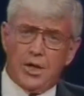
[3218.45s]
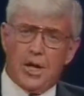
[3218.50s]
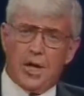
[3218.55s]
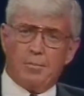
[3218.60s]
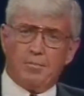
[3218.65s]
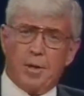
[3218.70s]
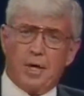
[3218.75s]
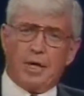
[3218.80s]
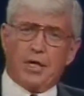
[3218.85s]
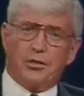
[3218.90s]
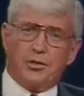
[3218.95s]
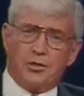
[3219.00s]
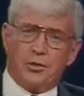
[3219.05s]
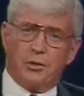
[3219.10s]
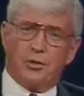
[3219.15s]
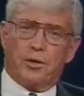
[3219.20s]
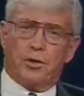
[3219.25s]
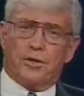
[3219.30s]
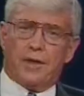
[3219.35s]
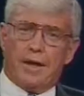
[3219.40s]
and making
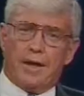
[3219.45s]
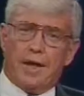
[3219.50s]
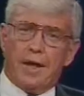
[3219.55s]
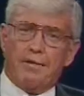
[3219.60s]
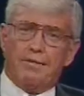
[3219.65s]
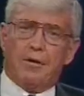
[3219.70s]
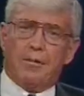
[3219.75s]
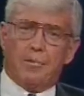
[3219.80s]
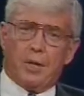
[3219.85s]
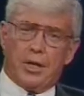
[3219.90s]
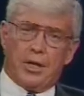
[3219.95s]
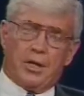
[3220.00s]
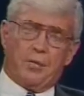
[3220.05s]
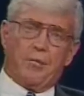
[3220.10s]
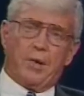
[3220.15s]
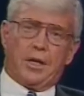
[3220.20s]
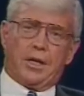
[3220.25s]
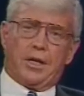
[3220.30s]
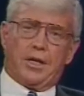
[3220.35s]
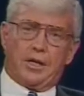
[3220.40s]
sure that everybody
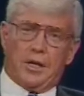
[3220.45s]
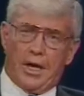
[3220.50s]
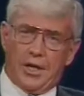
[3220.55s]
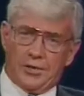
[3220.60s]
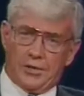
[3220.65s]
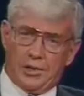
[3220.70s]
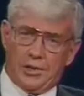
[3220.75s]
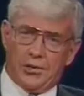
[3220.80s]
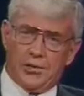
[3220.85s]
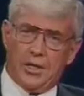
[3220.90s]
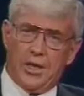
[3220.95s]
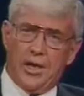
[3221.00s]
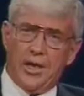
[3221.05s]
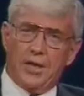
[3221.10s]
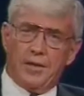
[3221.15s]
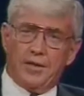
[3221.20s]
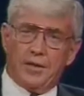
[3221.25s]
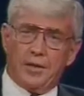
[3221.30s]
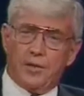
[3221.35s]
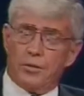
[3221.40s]
recognizes
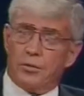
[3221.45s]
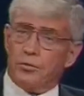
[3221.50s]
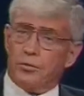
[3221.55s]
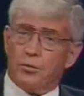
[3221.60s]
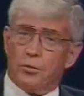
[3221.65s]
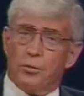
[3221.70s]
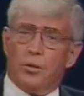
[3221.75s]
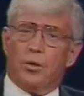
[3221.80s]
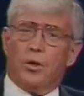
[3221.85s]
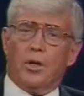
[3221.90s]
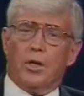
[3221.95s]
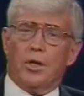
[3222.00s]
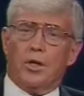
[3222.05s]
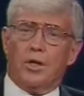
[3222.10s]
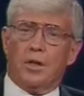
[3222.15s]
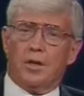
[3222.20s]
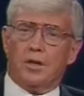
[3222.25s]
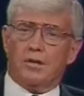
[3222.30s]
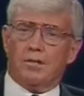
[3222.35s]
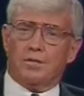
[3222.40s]
the rule
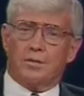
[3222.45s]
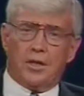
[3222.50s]
of